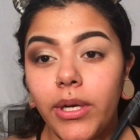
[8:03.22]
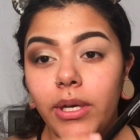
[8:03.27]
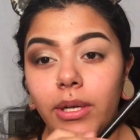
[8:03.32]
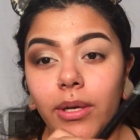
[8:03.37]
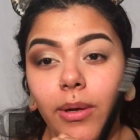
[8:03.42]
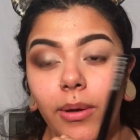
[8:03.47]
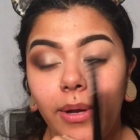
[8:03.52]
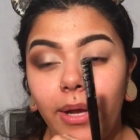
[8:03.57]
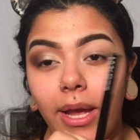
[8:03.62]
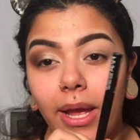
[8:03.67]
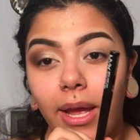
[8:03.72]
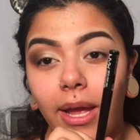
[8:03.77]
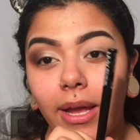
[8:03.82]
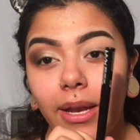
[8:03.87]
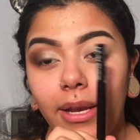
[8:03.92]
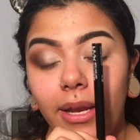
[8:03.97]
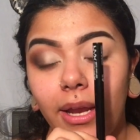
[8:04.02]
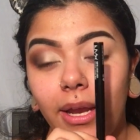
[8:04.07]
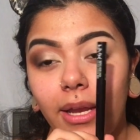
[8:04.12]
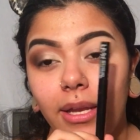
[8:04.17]
gonna go
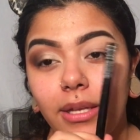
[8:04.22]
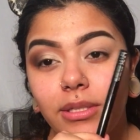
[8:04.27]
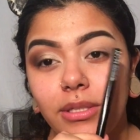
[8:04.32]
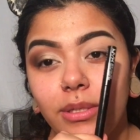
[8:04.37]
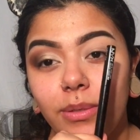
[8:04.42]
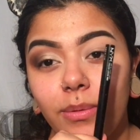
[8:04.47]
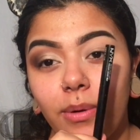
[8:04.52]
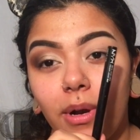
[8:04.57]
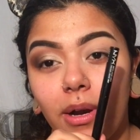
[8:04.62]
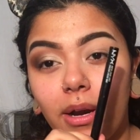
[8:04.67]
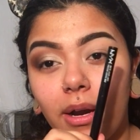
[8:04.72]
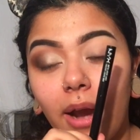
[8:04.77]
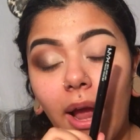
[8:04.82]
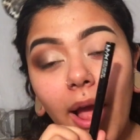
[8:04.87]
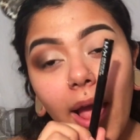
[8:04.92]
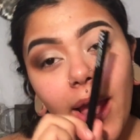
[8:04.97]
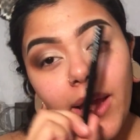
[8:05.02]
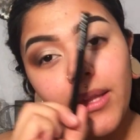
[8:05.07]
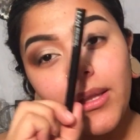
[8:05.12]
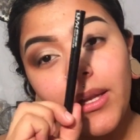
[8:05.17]
ahead and do our
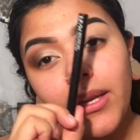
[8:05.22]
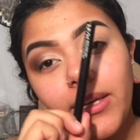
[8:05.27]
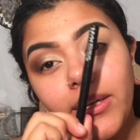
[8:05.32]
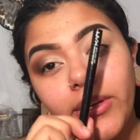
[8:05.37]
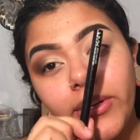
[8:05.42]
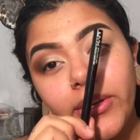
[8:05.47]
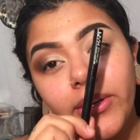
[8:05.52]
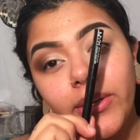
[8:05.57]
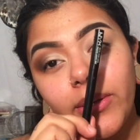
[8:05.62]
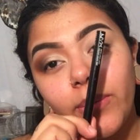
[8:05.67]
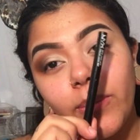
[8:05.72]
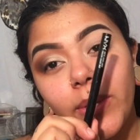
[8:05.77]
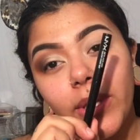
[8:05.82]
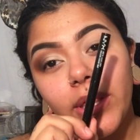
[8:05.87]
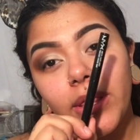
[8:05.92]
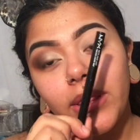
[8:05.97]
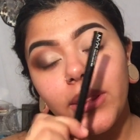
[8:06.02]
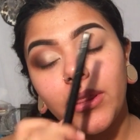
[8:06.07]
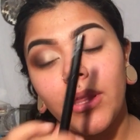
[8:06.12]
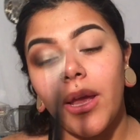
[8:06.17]
eyeliner
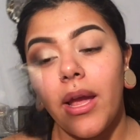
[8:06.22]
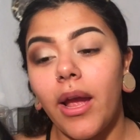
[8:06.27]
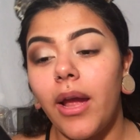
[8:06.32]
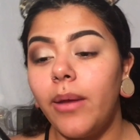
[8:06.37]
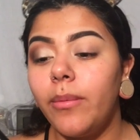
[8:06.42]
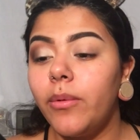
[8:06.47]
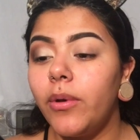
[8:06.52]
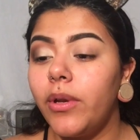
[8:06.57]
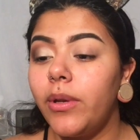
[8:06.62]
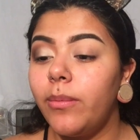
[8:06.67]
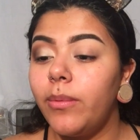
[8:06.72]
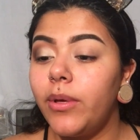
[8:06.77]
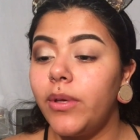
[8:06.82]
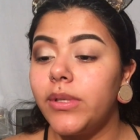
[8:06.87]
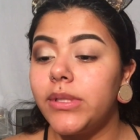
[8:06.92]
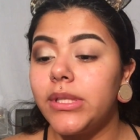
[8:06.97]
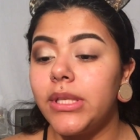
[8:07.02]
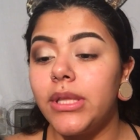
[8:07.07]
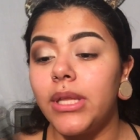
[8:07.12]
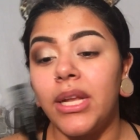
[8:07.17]
with, I'm going to be
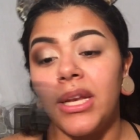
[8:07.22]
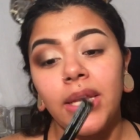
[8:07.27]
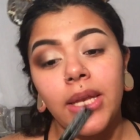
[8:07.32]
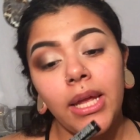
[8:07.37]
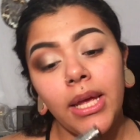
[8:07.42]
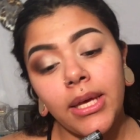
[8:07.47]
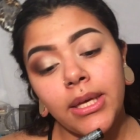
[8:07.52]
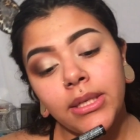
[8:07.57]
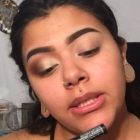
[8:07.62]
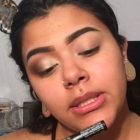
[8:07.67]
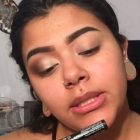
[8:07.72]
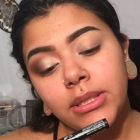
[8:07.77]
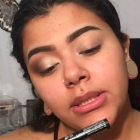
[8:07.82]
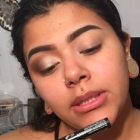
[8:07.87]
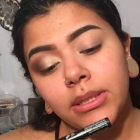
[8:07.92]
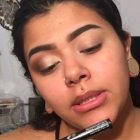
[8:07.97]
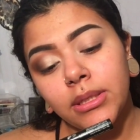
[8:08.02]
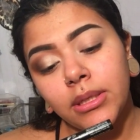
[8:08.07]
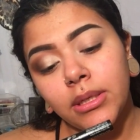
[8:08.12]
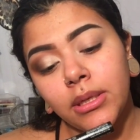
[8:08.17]
using the
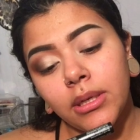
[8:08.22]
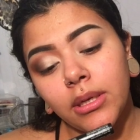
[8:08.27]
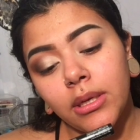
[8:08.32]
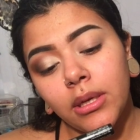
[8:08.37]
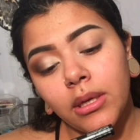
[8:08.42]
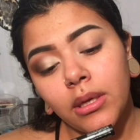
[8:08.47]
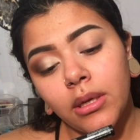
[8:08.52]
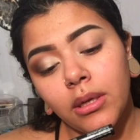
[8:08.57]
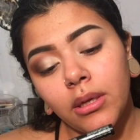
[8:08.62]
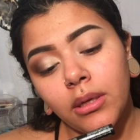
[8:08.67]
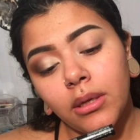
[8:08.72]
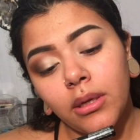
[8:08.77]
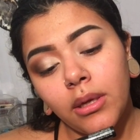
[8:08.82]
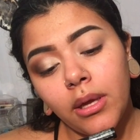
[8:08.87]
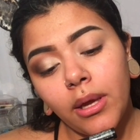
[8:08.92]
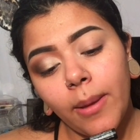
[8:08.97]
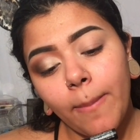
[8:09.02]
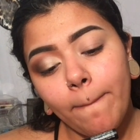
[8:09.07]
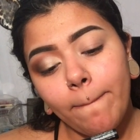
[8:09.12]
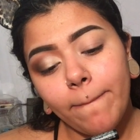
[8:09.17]
NYX
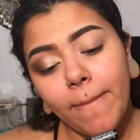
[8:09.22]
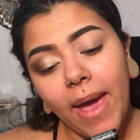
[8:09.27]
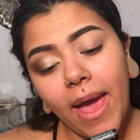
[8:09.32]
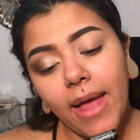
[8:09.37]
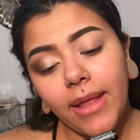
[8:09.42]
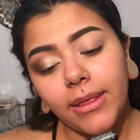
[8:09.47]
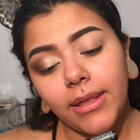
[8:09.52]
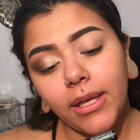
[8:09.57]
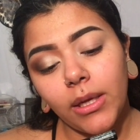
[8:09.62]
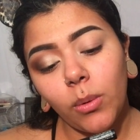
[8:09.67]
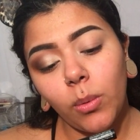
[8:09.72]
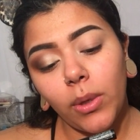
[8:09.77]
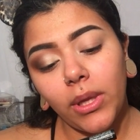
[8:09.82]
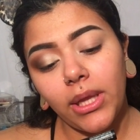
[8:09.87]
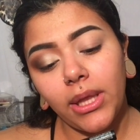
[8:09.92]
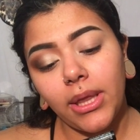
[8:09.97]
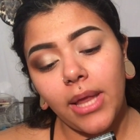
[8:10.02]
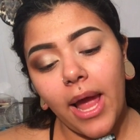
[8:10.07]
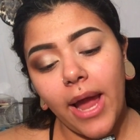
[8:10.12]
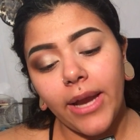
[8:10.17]
matte
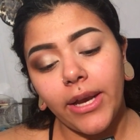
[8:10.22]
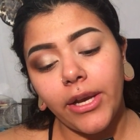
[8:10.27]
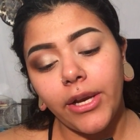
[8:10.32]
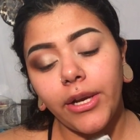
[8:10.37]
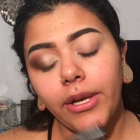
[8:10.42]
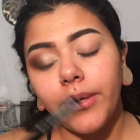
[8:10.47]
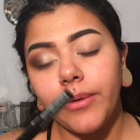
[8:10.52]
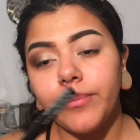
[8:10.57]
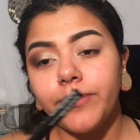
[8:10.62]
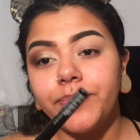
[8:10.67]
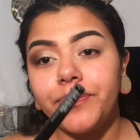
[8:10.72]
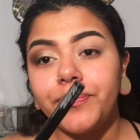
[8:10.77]
liquid liner.